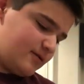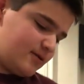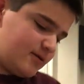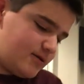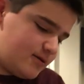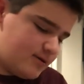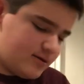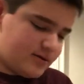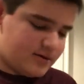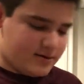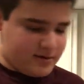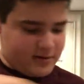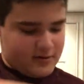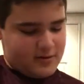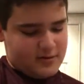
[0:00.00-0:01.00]

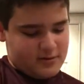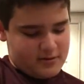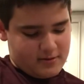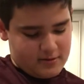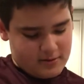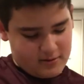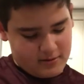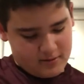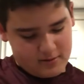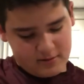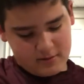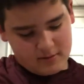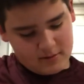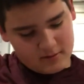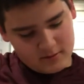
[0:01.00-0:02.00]

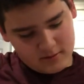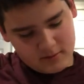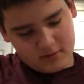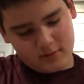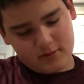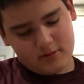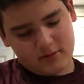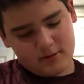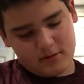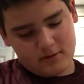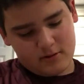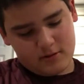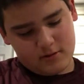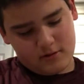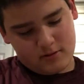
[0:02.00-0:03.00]

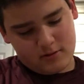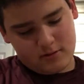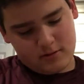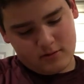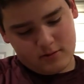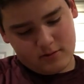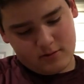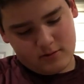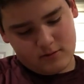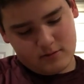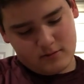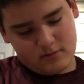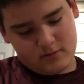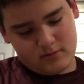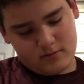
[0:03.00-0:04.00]

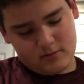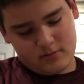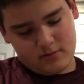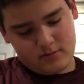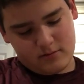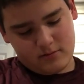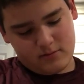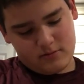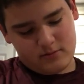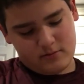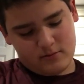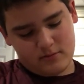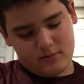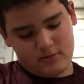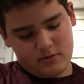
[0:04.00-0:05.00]

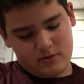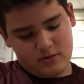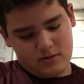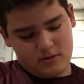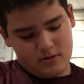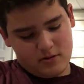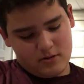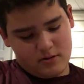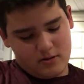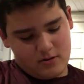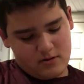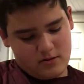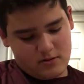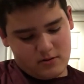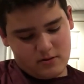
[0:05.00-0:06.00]

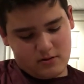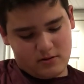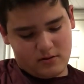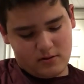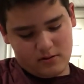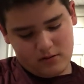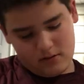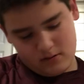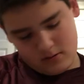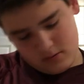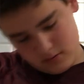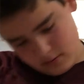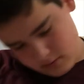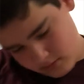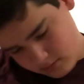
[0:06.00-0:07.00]

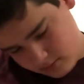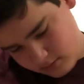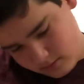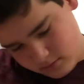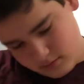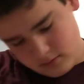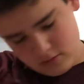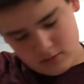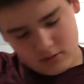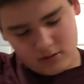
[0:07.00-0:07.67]
[no speech]